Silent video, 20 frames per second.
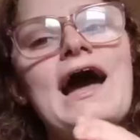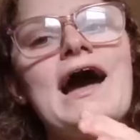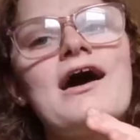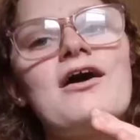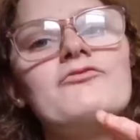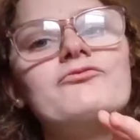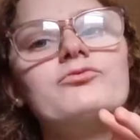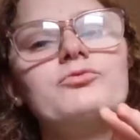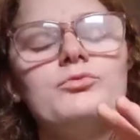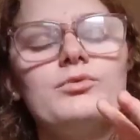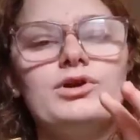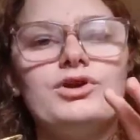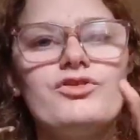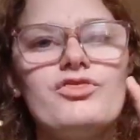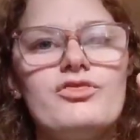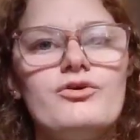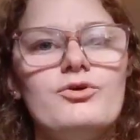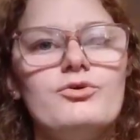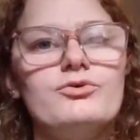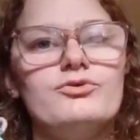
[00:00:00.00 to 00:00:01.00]
have one
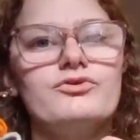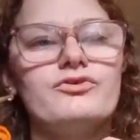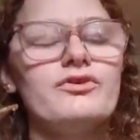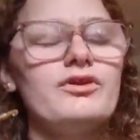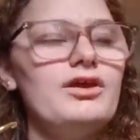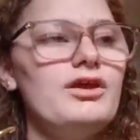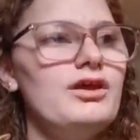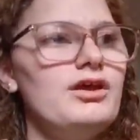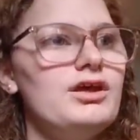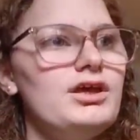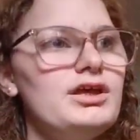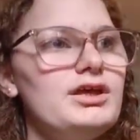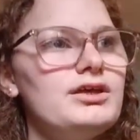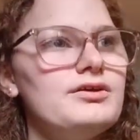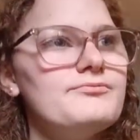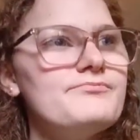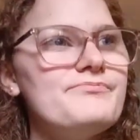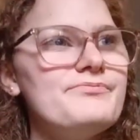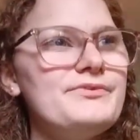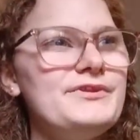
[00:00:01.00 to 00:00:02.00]
of those,
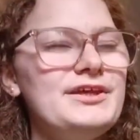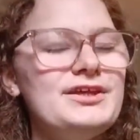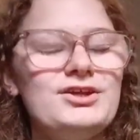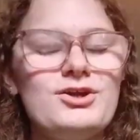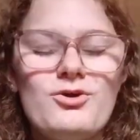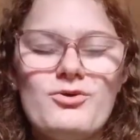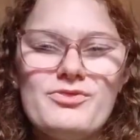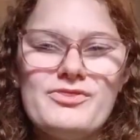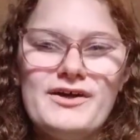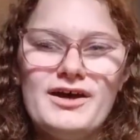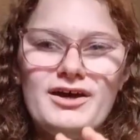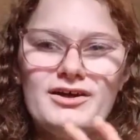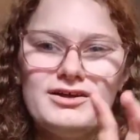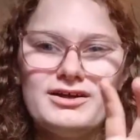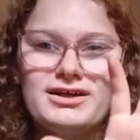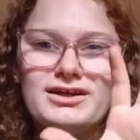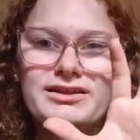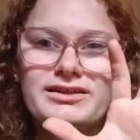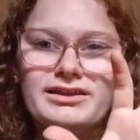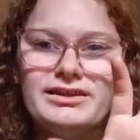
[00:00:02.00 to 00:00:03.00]
you know, the
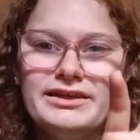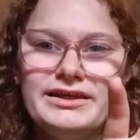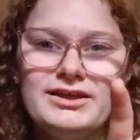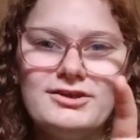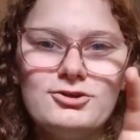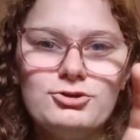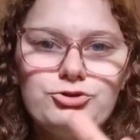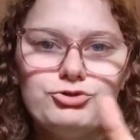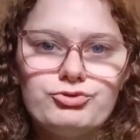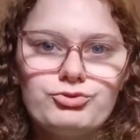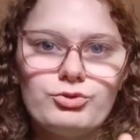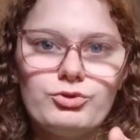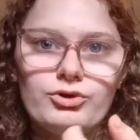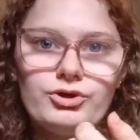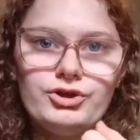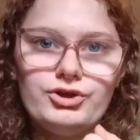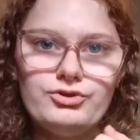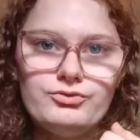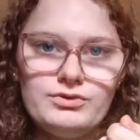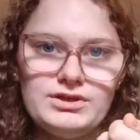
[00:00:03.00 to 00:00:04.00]
clear drawer
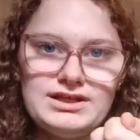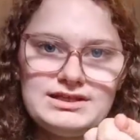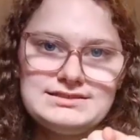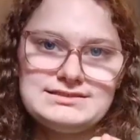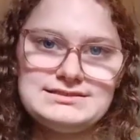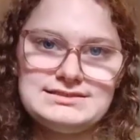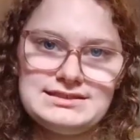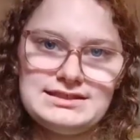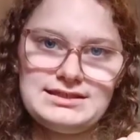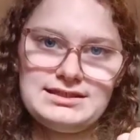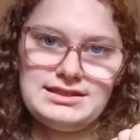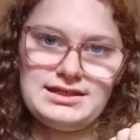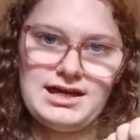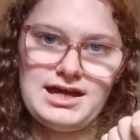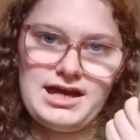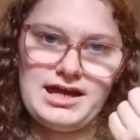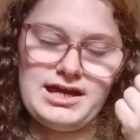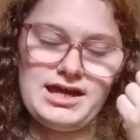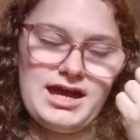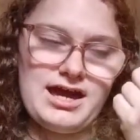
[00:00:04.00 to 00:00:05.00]
units?
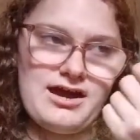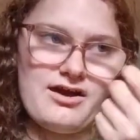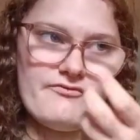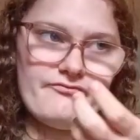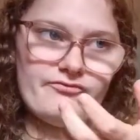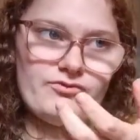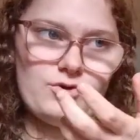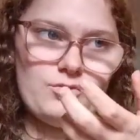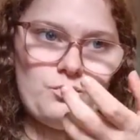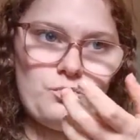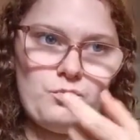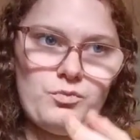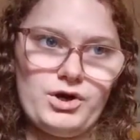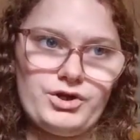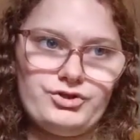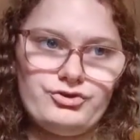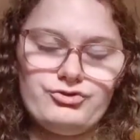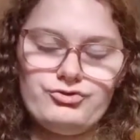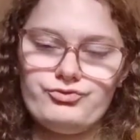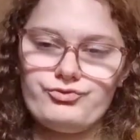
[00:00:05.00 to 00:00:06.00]
I have
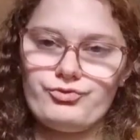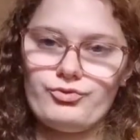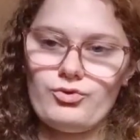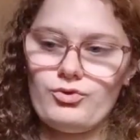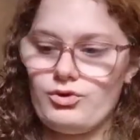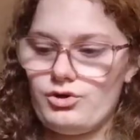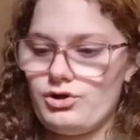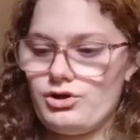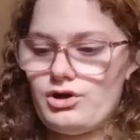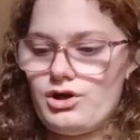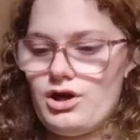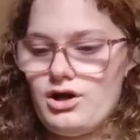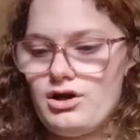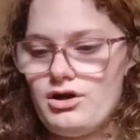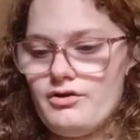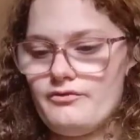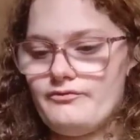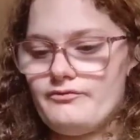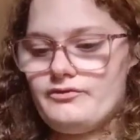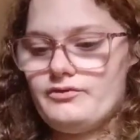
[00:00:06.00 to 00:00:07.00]
one drawer
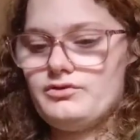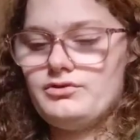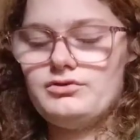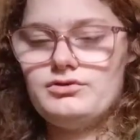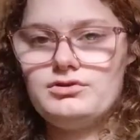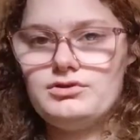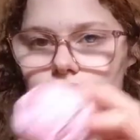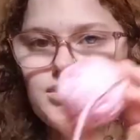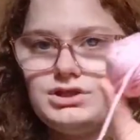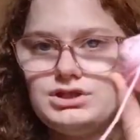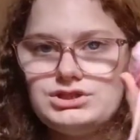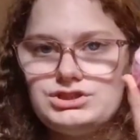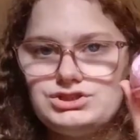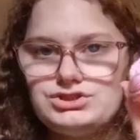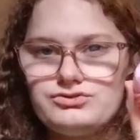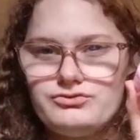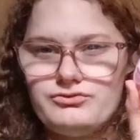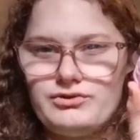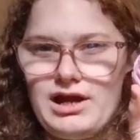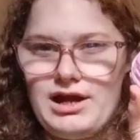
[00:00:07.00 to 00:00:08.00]
of
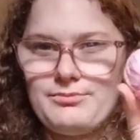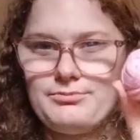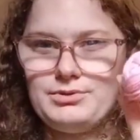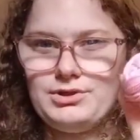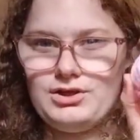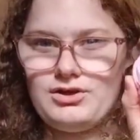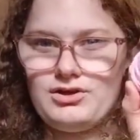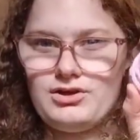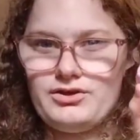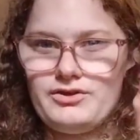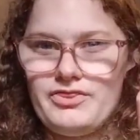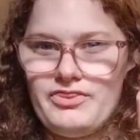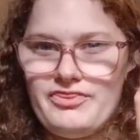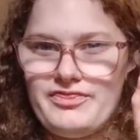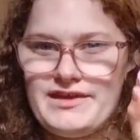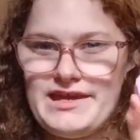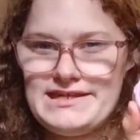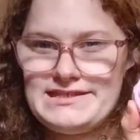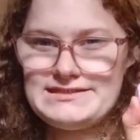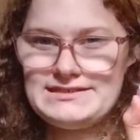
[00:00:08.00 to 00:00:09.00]
scrap yarn,
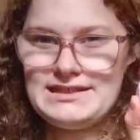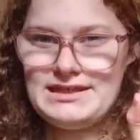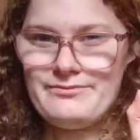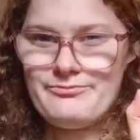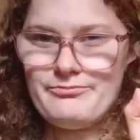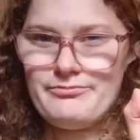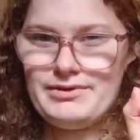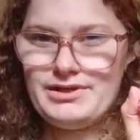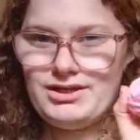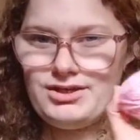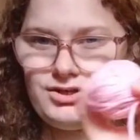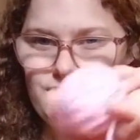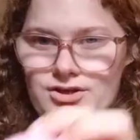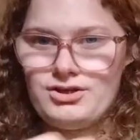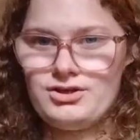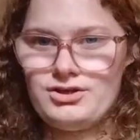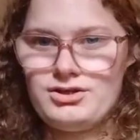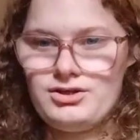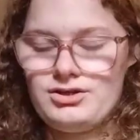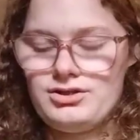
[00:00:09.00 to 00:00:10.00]
this in
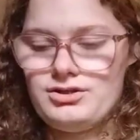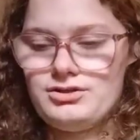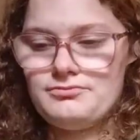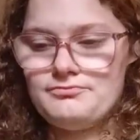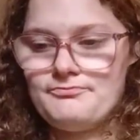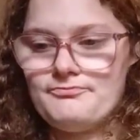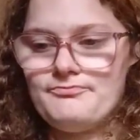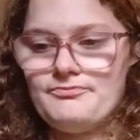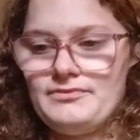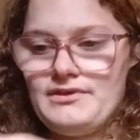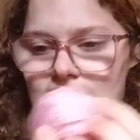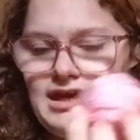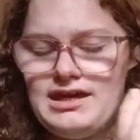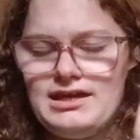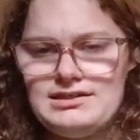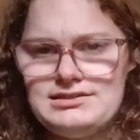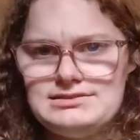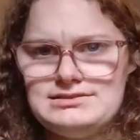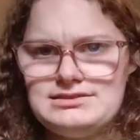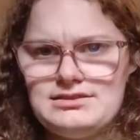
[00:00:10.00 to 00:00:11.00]
bigger
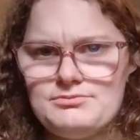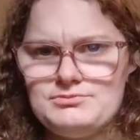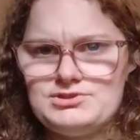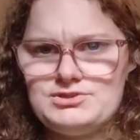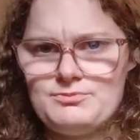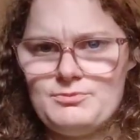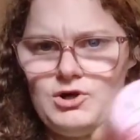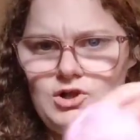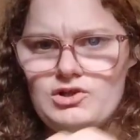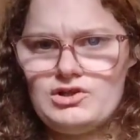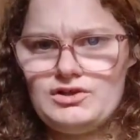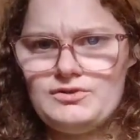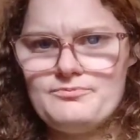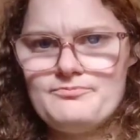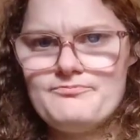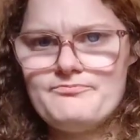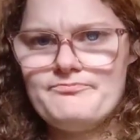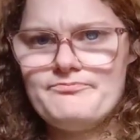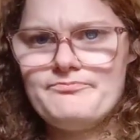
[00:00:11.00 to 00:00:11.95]
and some smaller,